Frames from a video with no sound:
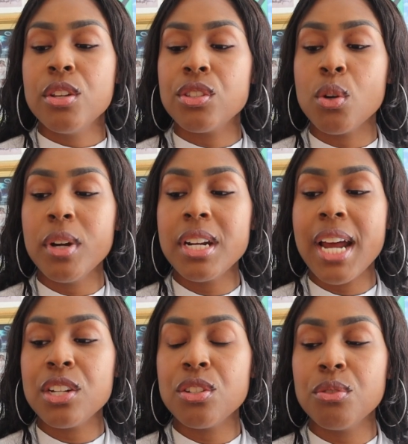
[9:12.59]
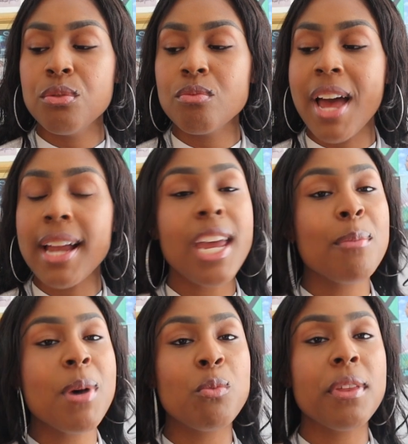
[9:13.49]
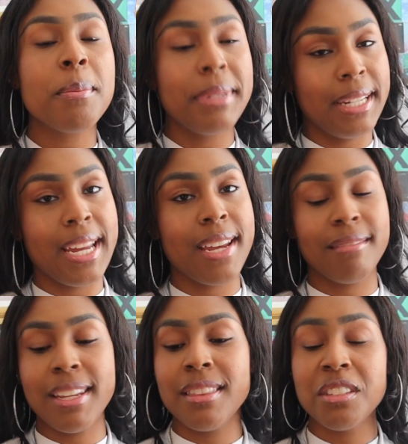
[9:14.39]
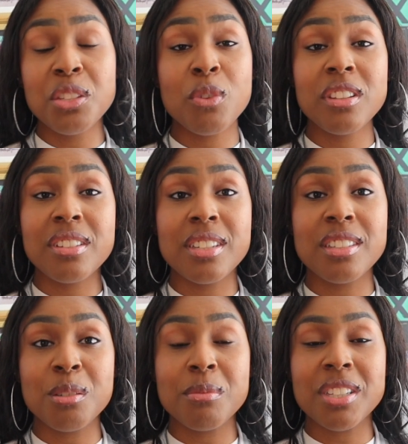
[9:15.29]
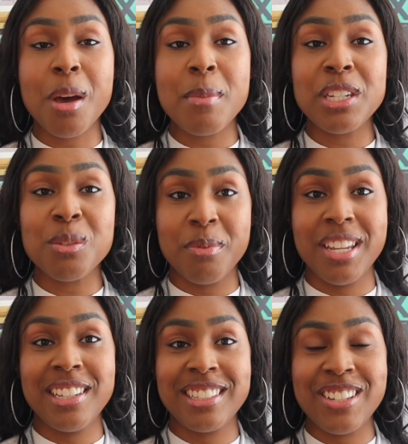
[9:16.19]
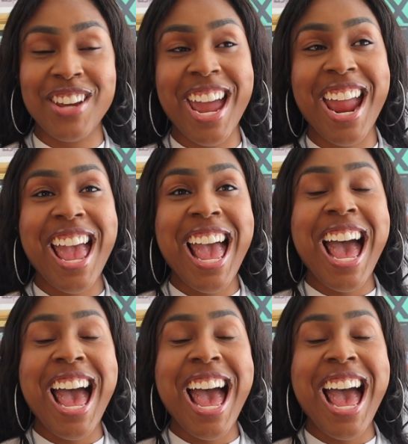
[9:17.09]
So what did I do? I came up with a plan, and this is where the systems come into place, okay?